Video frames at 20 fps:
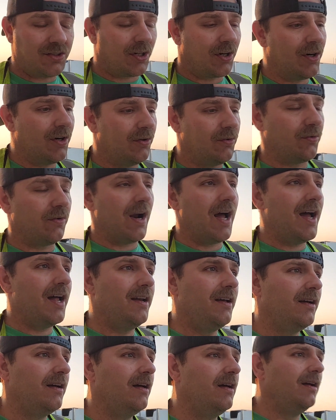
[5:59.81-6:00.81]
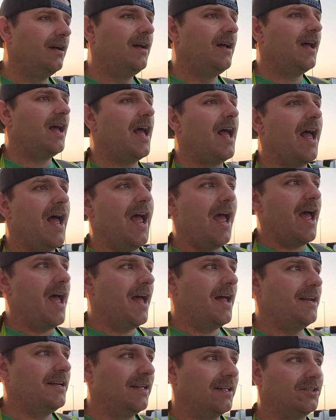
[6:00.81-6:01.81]
turn red
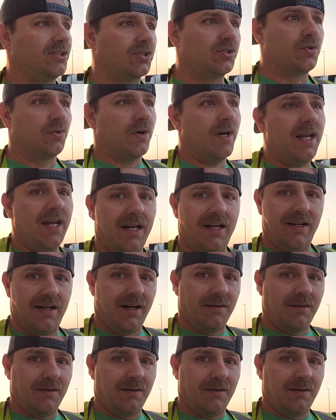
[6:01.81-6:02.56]
and it's green and